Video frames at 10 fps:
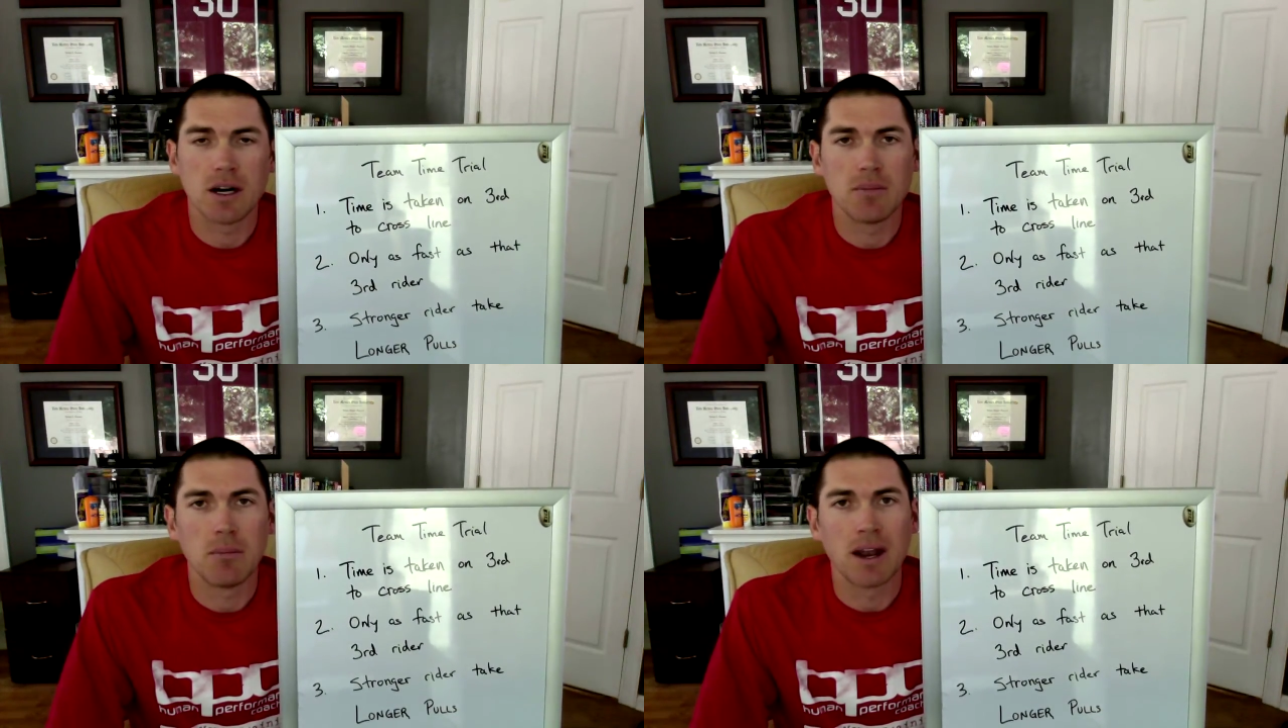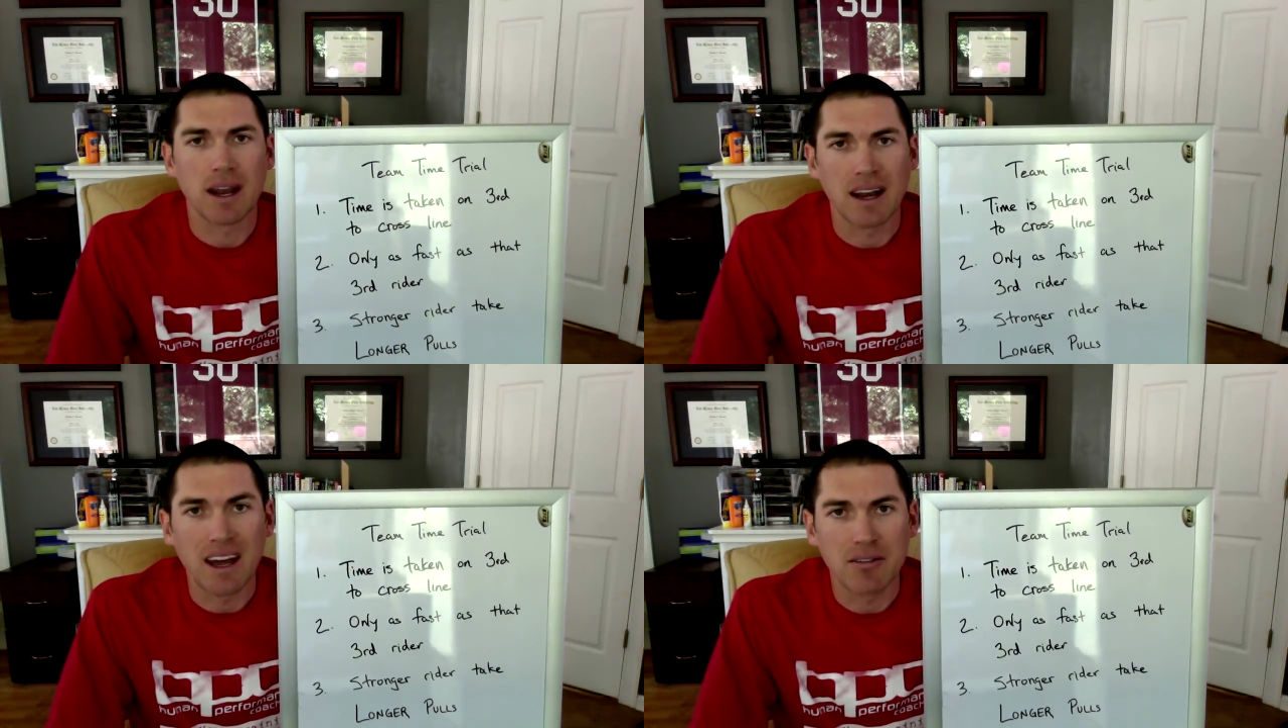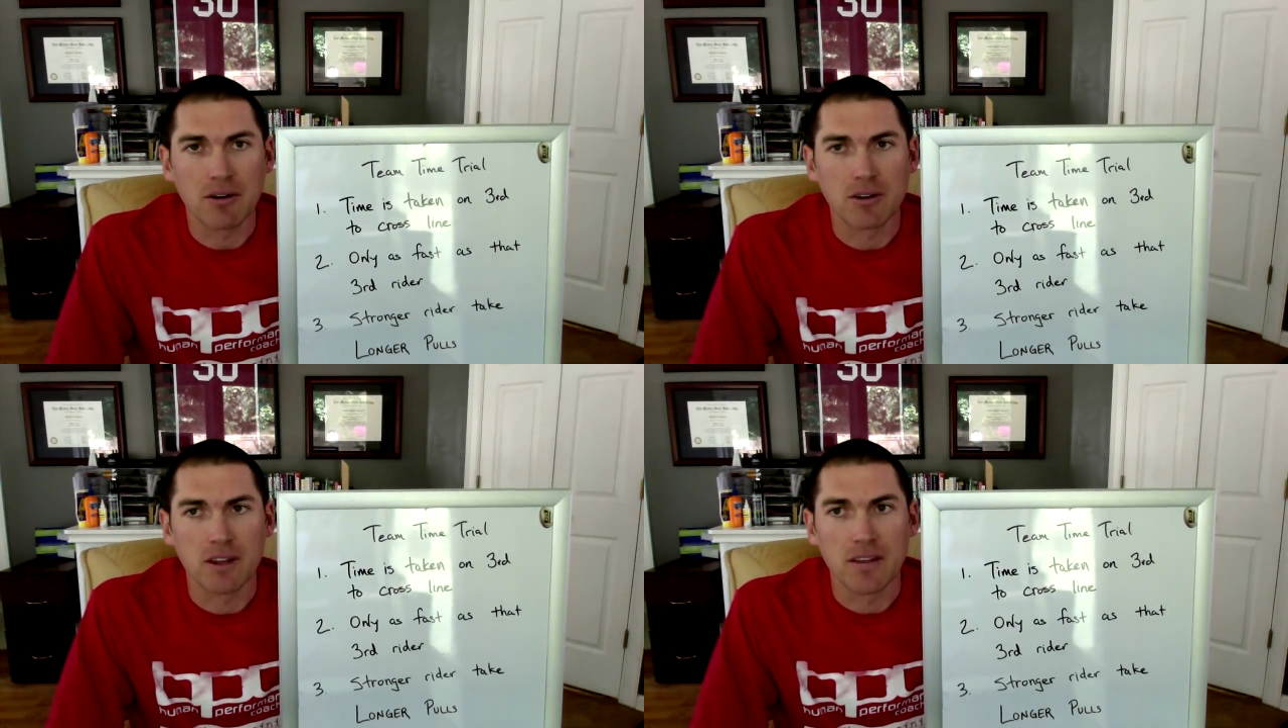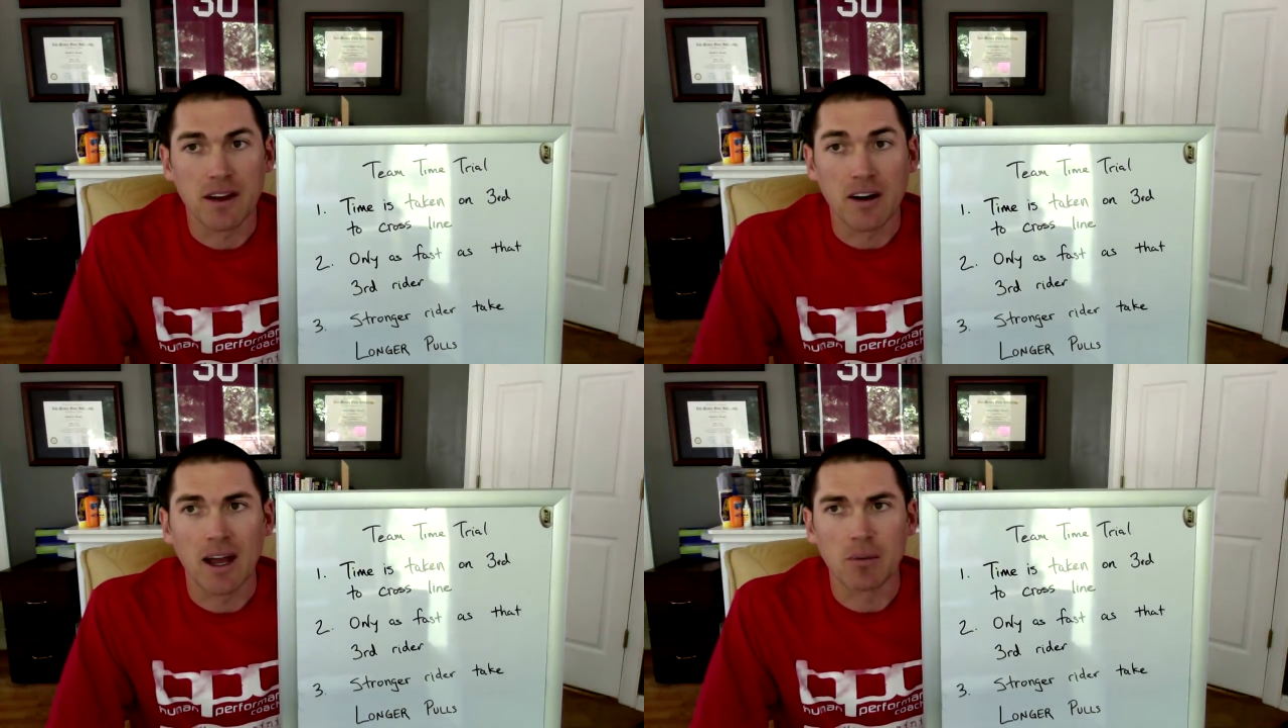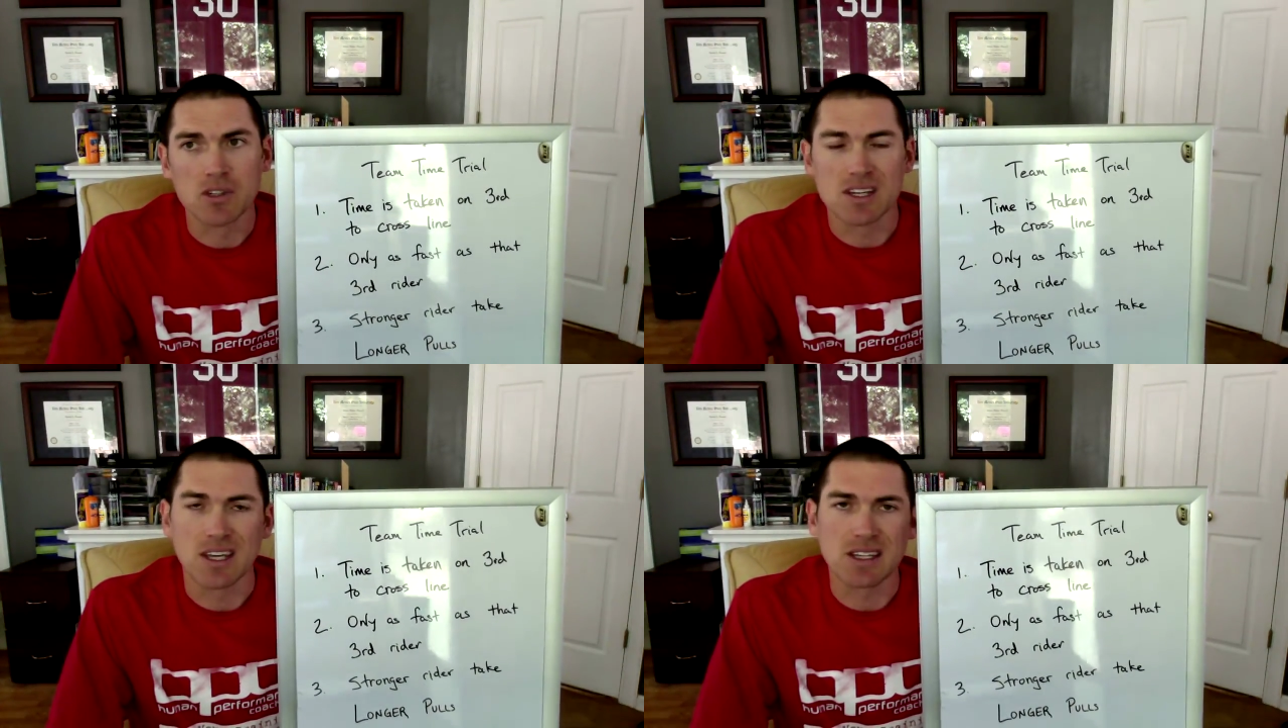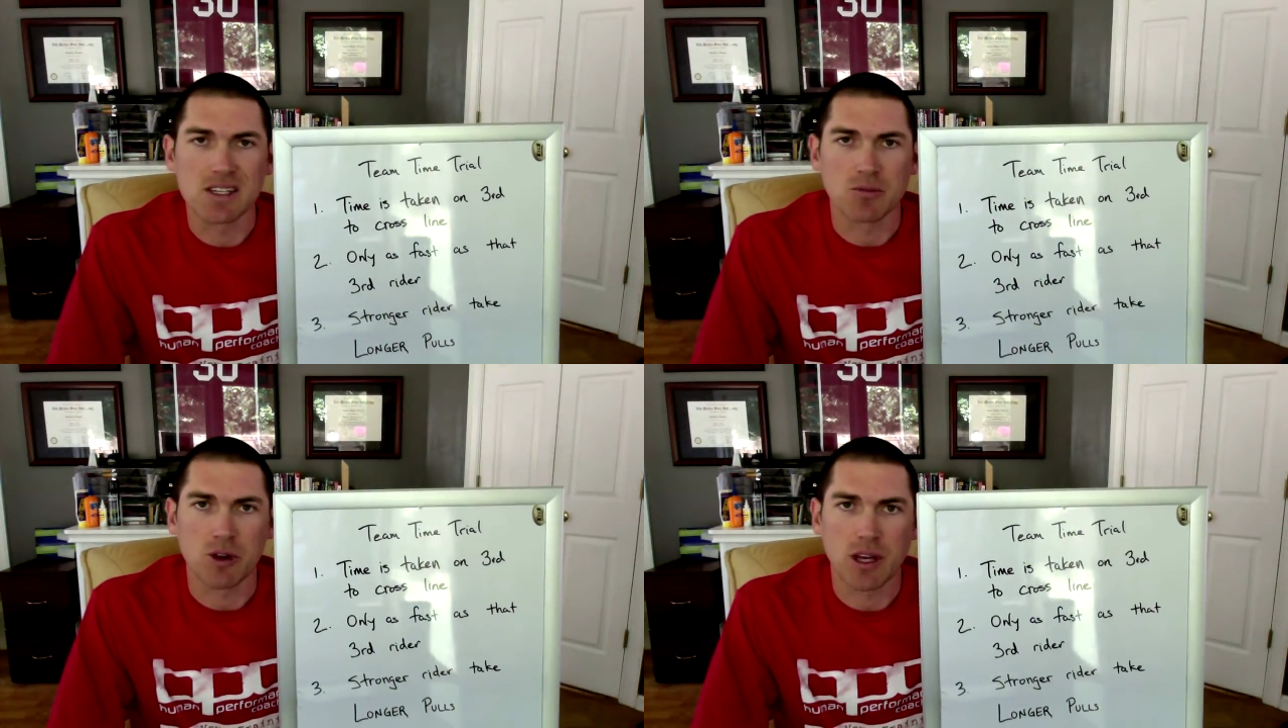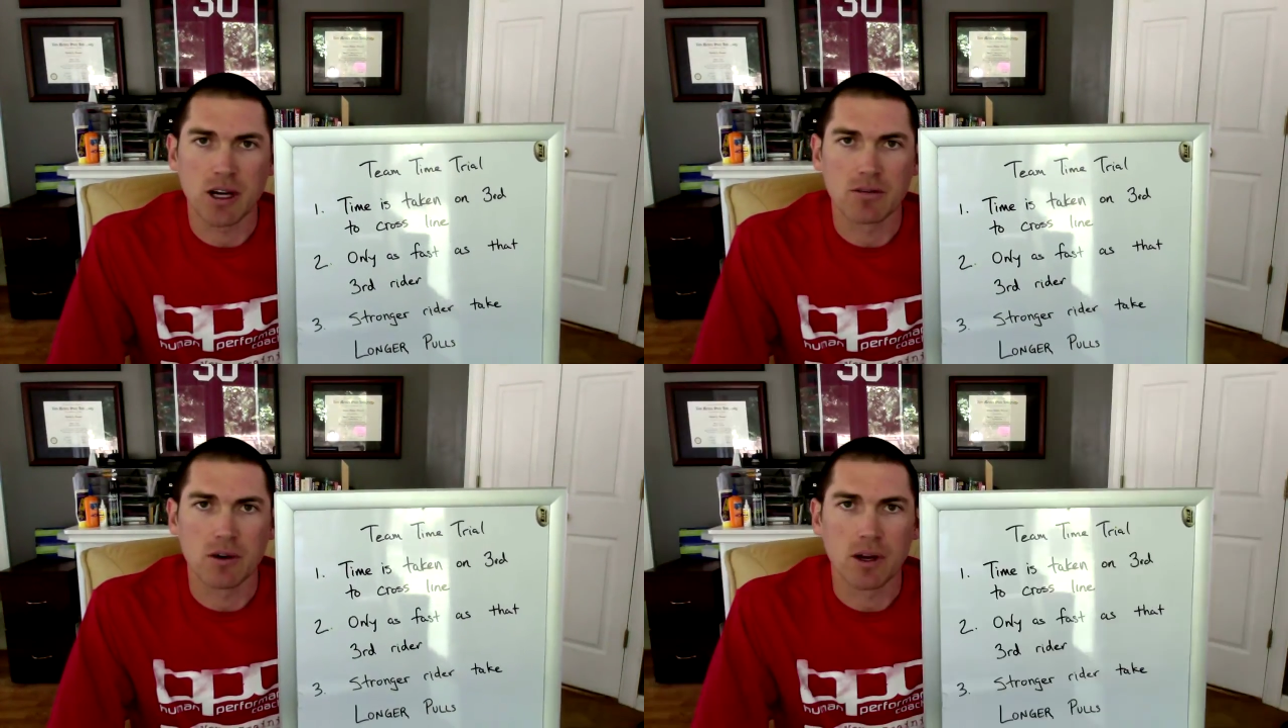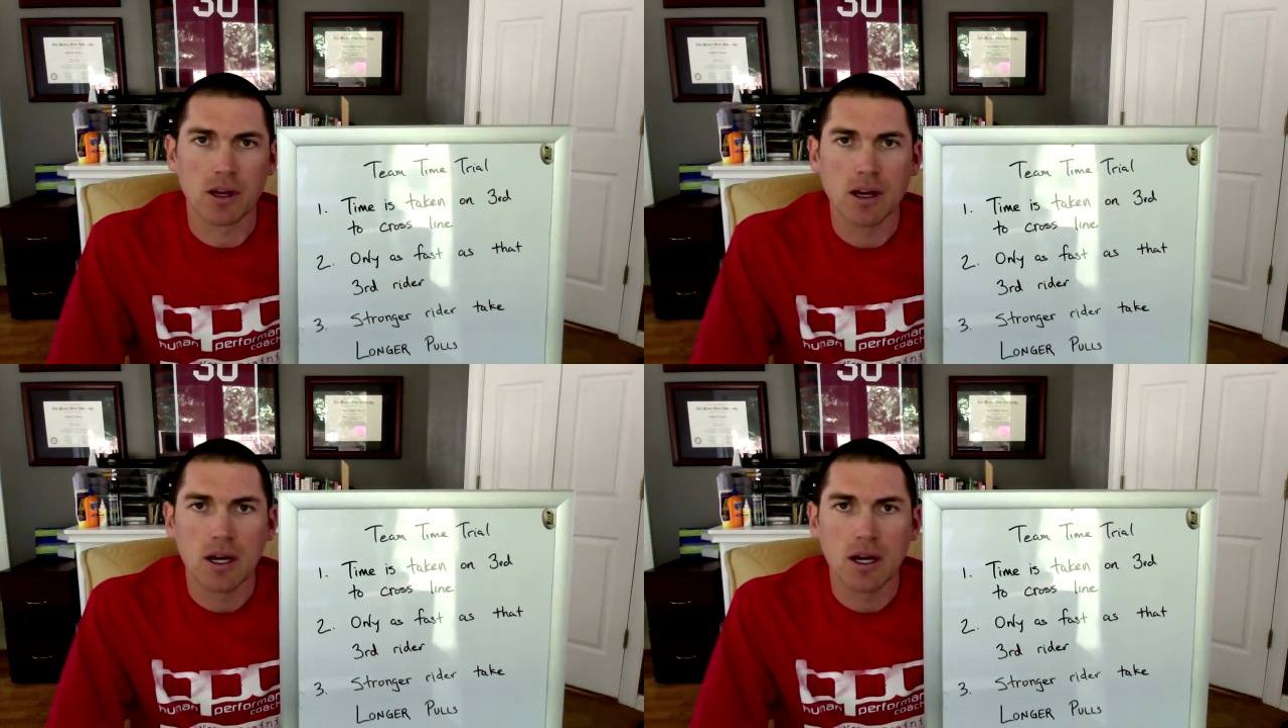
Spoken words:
but at an effort that they're able to get some recovery